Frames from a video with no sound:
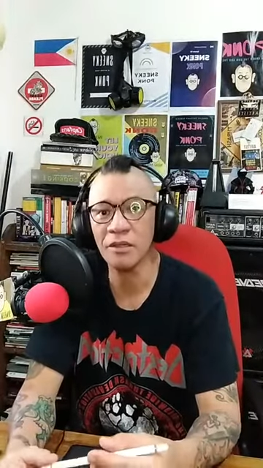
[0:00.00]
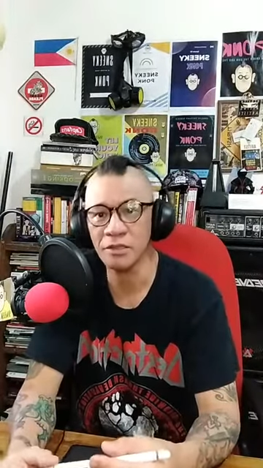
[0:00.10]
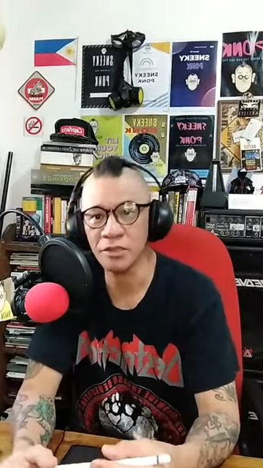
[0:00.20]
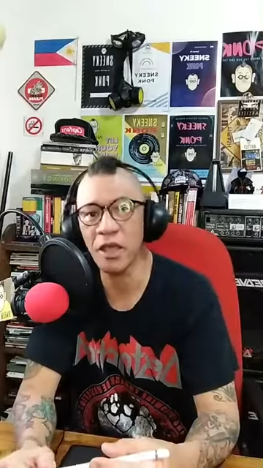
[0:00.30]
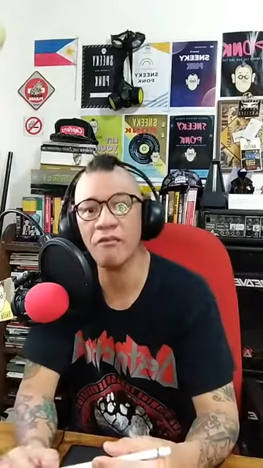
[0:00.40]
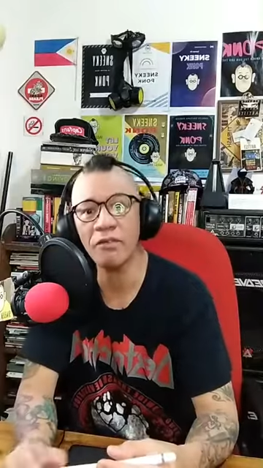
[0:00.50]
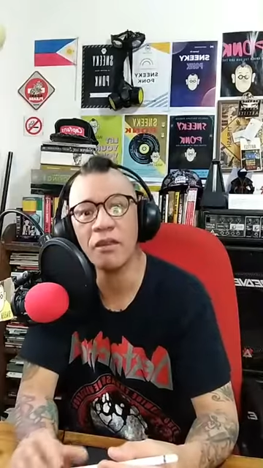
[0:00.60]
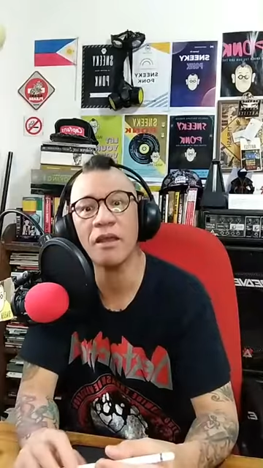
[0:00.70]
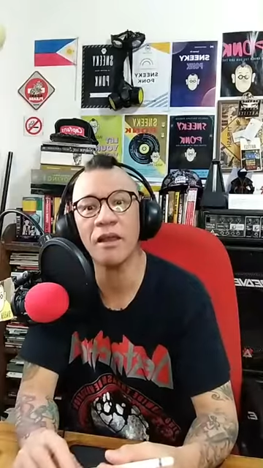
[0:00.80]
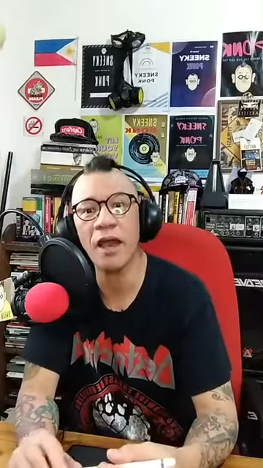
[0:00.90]
it's
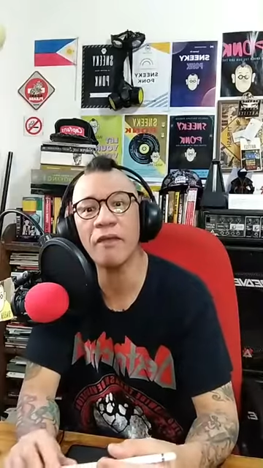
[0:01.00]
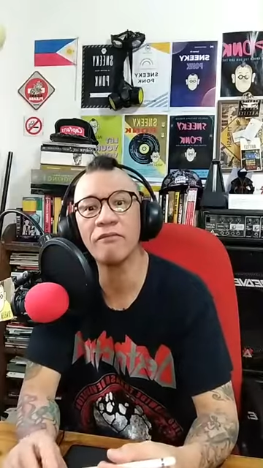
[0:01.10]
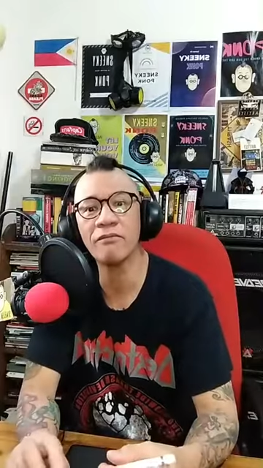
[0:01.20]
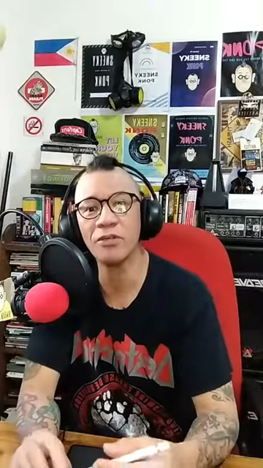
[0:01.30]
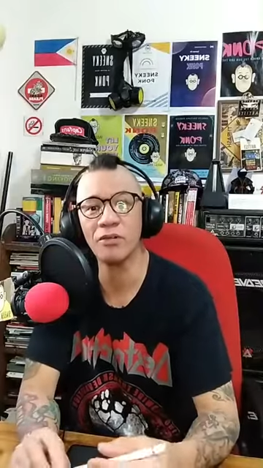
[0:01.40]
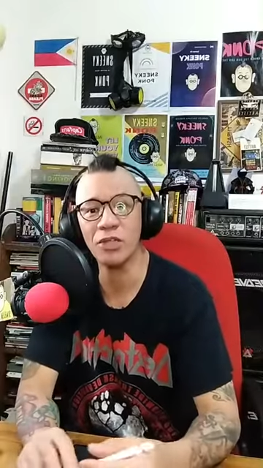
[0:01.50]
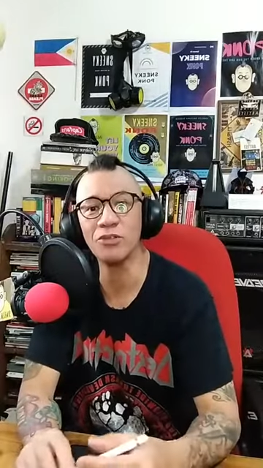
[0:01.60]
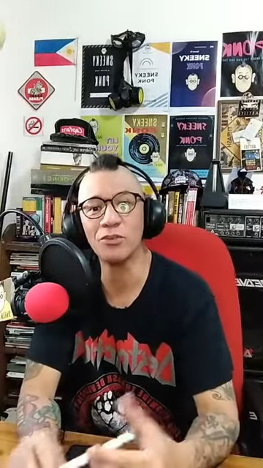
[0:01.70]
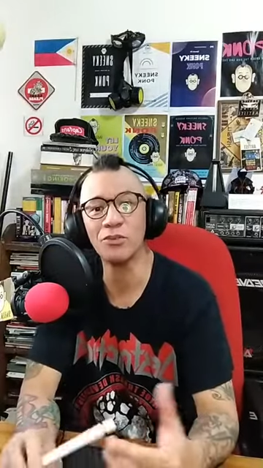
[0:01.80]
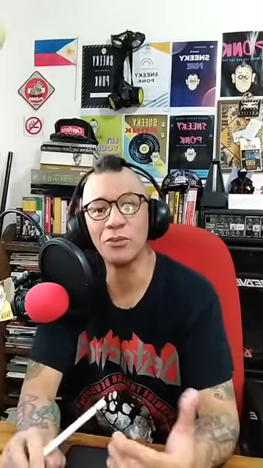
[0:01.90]
everyday life. We
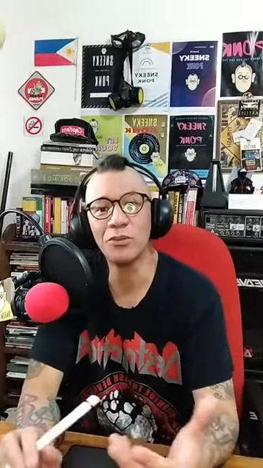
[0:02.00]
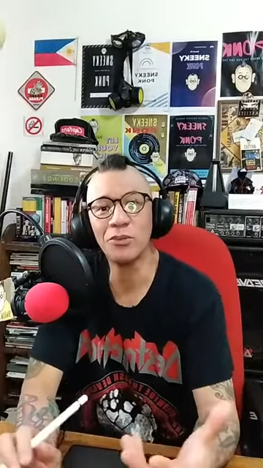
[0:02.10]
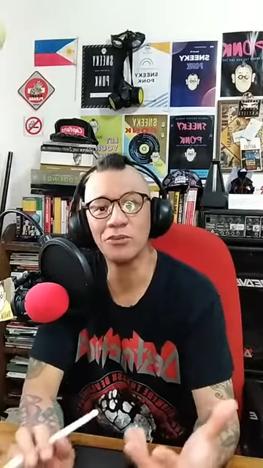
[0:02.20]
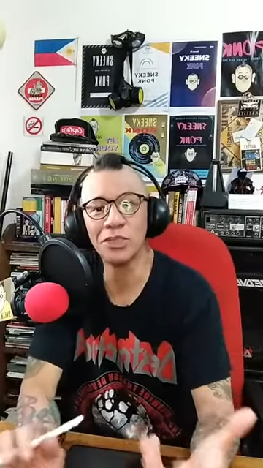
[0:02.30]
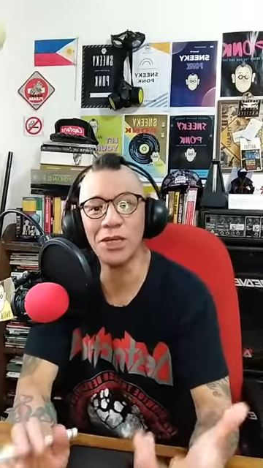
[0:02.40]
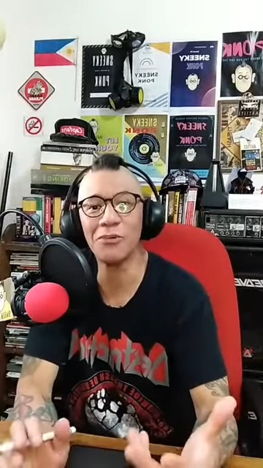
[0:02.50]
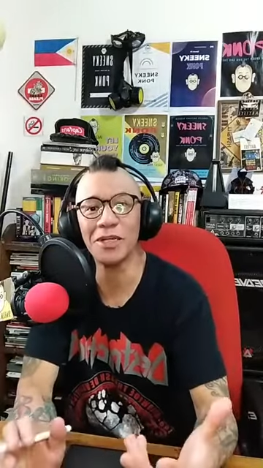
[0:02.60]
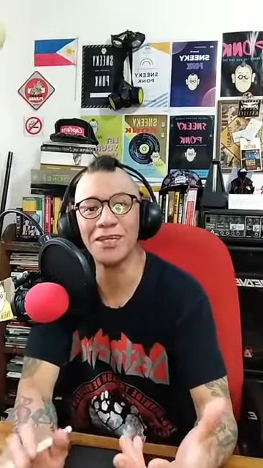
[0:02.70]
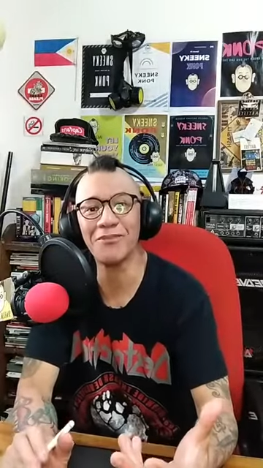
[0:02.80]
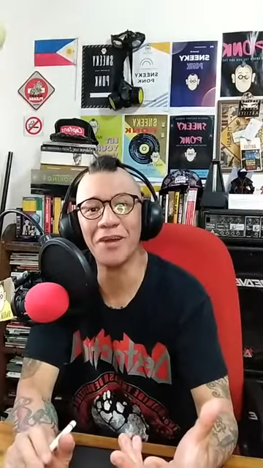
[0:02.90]
need to deal
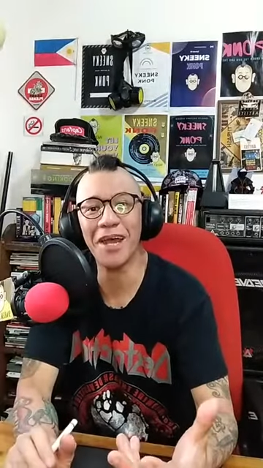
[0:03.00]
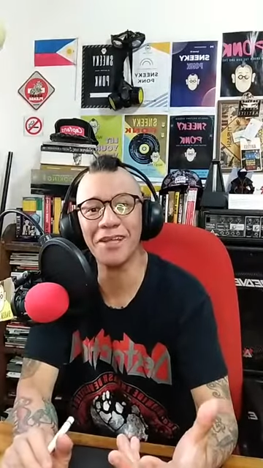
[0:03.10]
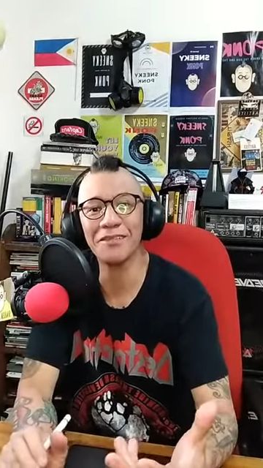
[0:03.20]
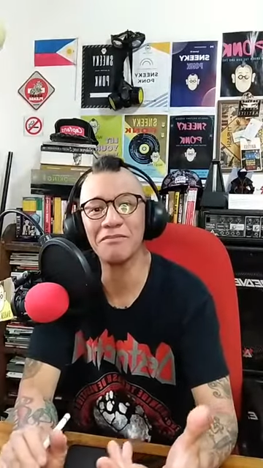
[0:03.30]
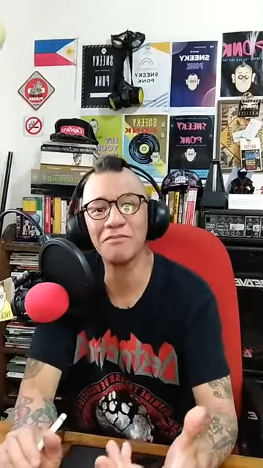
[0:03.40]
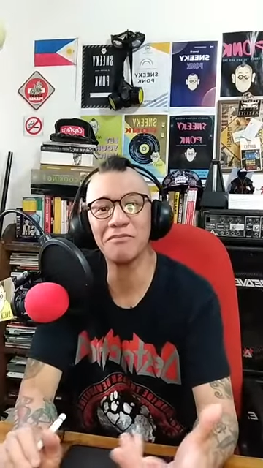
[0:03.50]
with it, right?